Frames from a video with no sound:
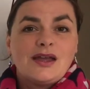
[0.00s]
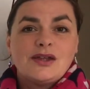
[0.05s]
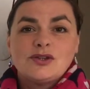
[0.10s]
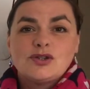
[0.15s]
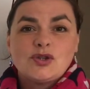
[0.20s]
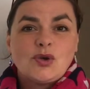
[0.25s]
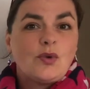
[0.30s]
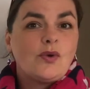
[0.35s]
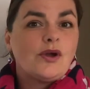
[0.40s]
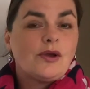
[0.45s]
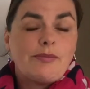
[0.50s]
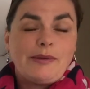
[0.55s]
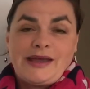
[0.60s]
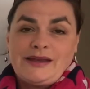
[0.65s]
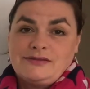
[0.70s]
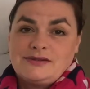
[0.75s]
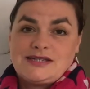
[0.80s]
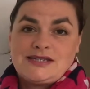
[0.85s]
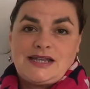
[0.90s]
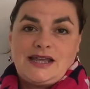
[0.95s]
talk
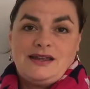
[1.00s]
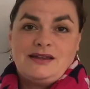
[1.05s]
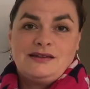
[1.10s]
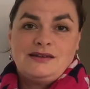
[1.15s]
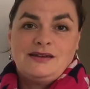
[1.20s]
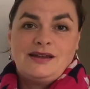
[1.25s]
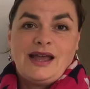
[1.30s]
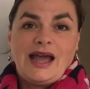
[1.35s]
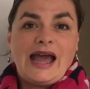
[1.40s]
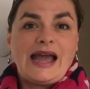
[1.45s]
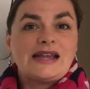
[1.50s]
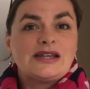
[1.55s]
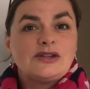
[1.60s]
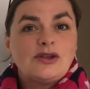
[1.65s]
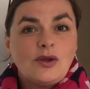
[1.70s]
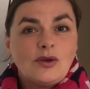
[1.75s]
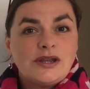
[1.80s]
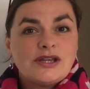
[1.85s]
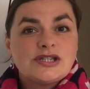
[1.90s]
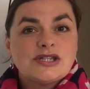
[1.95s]
about it,
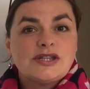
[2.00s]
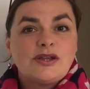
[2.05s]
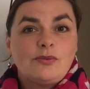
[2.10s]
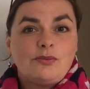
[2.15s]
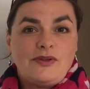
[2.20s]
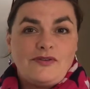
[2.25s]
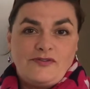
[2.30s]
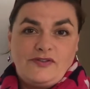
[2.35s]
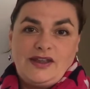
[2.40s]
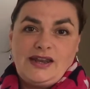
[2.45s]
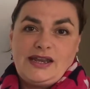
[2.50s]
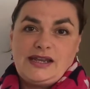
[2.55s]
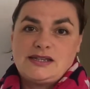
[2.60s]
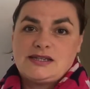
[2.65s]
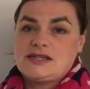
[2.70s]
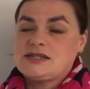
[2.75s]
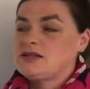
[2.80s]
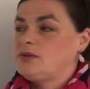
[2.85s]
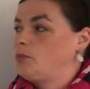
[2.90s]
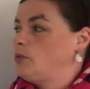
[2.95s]
acknowledge that we're feeling
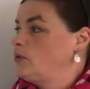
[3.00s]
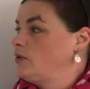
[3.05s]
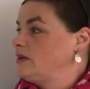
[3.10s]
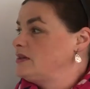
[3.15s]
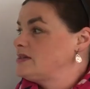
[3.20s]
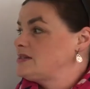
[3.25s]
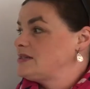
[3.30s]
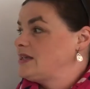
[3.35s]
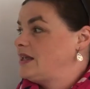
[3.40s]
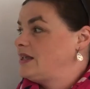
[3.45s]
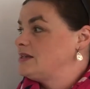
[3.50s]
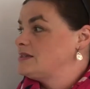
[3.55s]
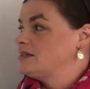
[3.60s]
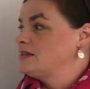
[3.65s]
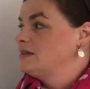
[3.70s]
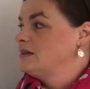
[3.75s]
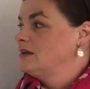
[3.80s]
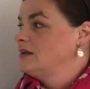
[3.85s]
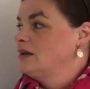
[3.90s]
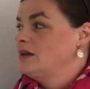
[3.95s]
disappointed.
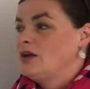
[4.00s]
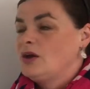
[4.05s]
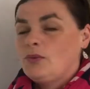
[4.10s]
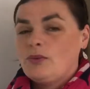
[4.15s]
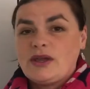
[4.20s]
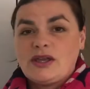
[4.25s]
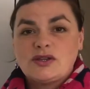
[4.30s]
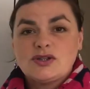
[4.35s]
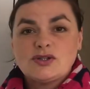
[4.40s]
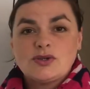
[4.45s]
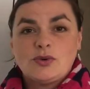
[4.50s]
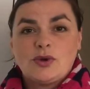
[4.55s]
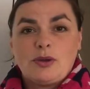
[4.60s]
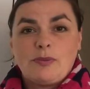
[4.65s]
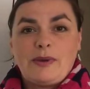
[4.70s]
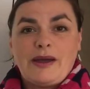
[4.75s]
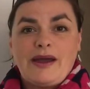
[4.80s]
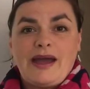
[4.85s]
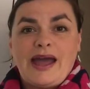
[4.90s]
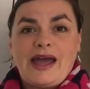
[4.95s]
We can talk
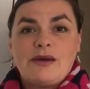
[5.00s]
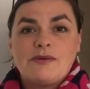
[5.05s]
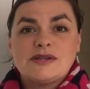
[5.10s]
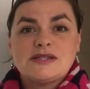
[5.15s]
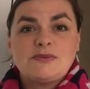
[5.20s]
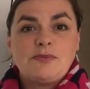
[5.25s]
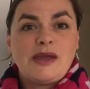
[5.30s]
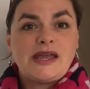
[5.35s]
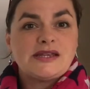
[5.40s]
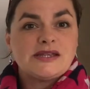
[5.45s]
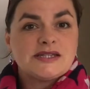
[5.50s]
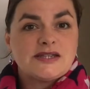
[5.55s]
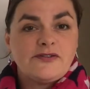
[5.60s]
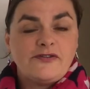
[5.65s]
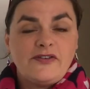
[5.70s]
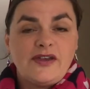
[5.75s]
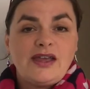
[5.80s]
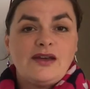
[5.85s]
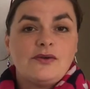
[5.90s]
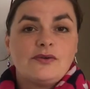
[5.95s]
about how it's made us
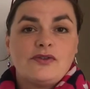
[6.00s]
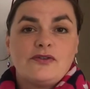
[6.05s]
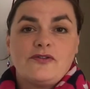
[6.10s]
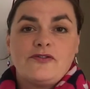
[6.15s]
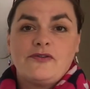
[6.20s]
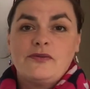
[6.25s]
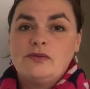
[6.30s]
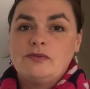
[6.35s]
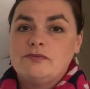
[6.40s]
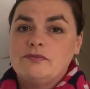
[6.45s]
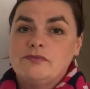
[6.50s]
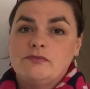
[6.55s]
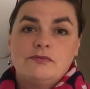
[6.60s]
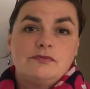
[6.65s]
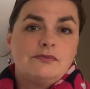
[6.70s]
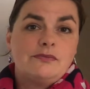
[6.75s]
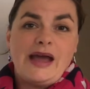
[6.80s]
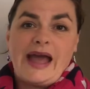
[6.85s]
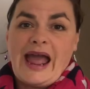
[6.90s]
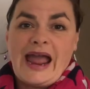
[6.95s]
feel,
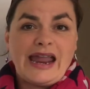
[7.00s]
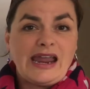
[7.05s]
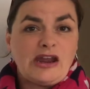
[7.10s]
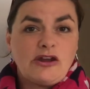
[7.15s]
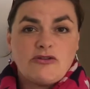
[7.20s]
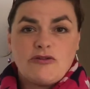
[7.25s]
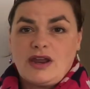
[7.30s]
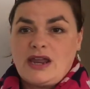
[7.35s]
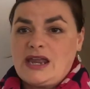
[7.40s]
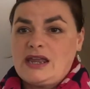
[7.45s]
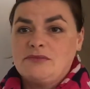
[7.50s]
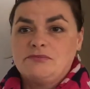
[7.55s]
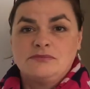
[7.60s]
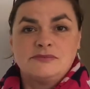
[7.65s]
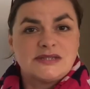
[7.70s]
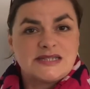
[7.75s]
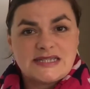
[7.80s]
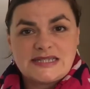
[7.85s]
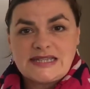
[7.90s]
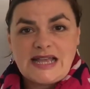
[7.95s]
angry,
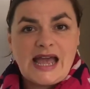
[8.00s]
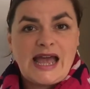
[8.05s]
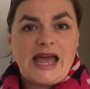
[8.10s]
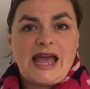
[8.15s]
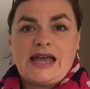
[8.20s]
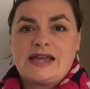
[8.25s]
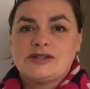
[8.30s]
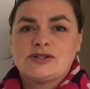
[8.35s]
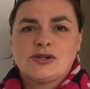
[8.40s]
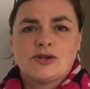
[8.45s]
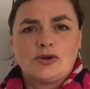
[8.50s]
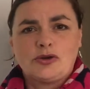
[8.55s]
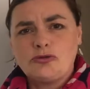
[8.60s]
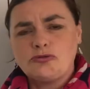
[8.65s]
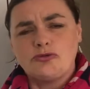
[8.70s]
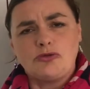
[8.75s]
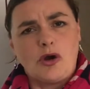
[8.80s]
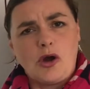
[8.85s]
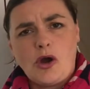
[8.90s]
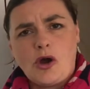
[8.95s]
sad,
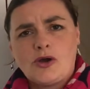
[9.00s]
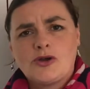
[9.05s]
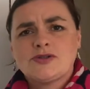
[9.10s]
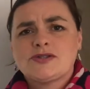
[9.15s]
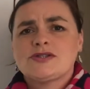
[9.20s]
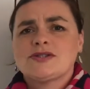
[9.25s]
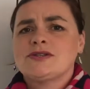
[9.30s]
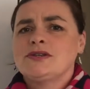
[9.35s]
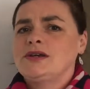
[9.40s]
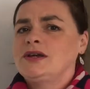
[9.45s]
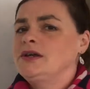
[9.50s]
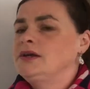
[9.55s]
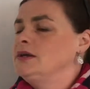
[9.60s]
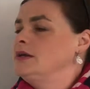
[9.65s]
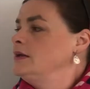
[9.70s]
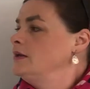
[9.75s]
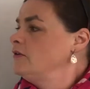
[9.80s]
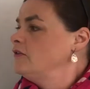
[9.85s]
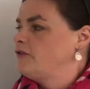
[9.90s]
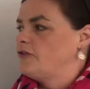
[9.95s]
cross,
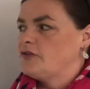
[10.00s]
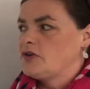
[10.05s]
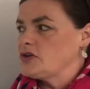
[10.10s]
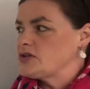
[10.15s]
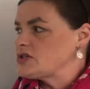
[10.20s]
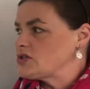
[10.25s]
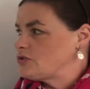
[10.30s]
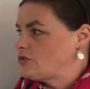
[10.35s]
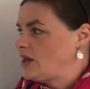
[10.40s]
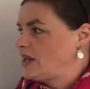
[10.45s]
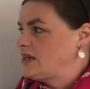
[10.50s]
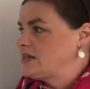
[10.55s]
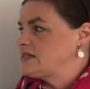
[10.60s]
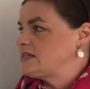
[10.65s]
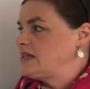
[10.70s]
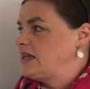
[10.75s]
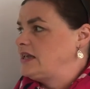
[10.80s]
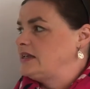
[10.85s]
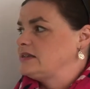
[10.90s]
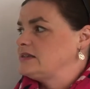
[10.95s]

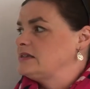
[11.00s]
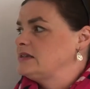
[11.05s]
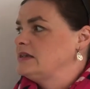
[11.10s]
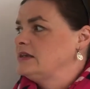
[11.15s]
frustrated.